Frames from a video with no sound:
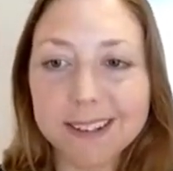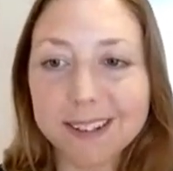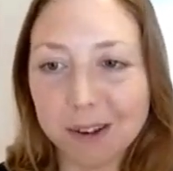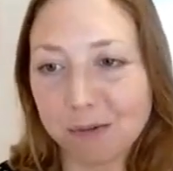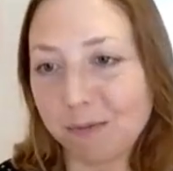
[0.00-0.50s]

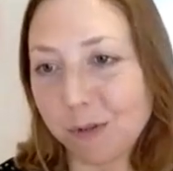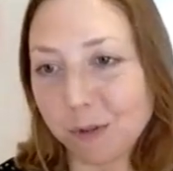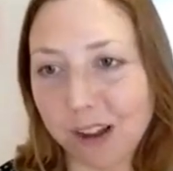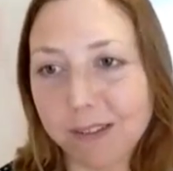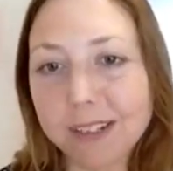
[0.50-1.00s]
So
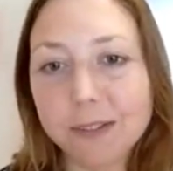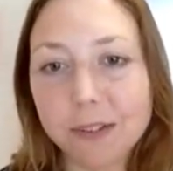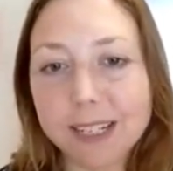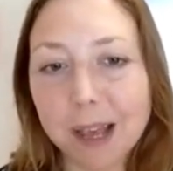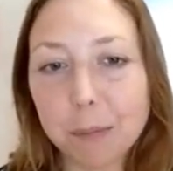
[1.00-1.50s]
drivers,
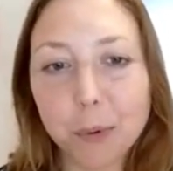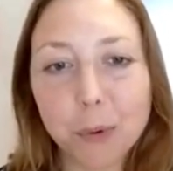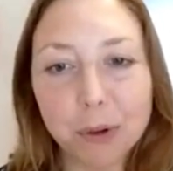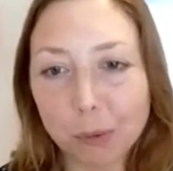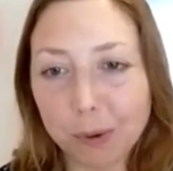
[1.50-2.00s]
for
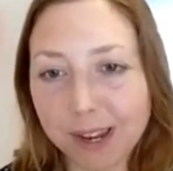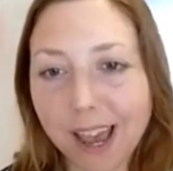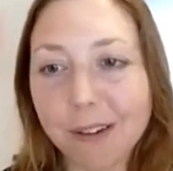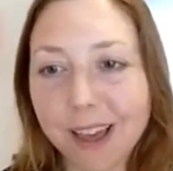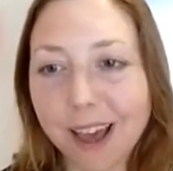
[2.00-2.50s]
example, when
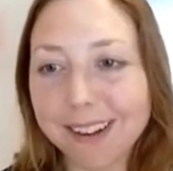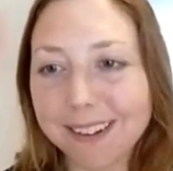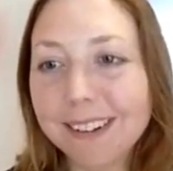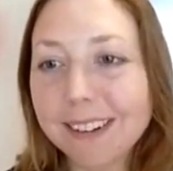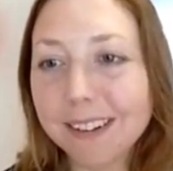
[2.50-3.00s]
you have that
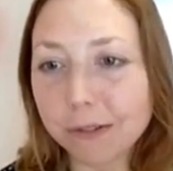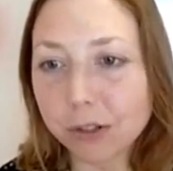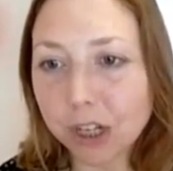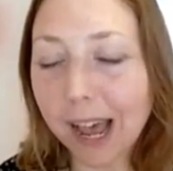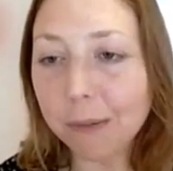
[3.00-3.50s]

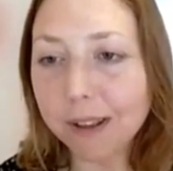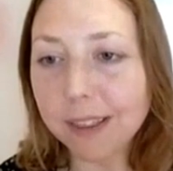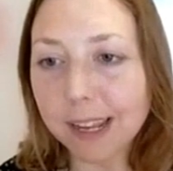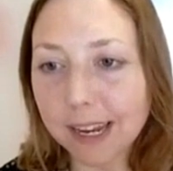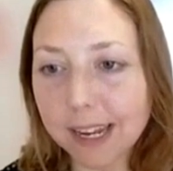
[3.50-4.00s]
little chat
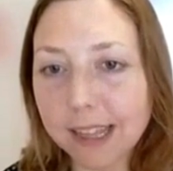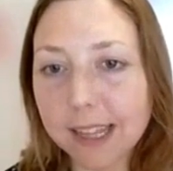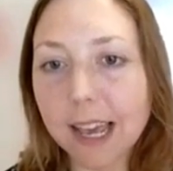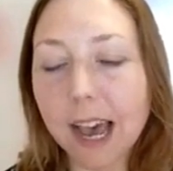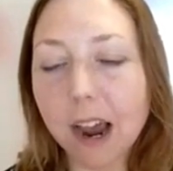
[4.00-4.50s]
when they're getting in
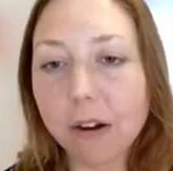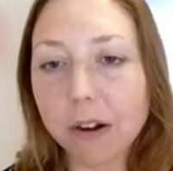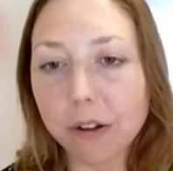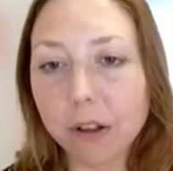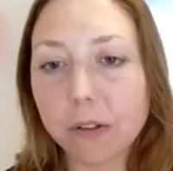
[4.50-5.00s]
the car
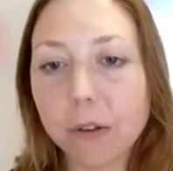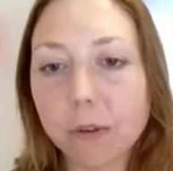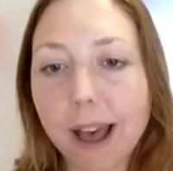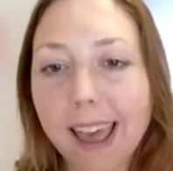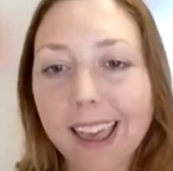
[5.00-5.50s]
and along the
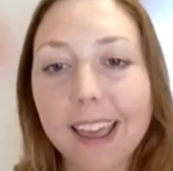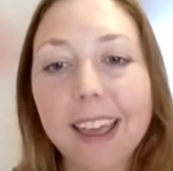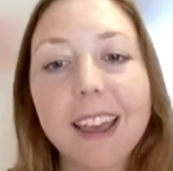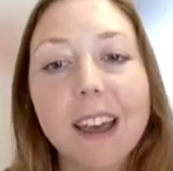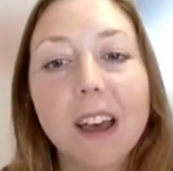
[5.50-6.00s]
way,
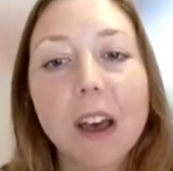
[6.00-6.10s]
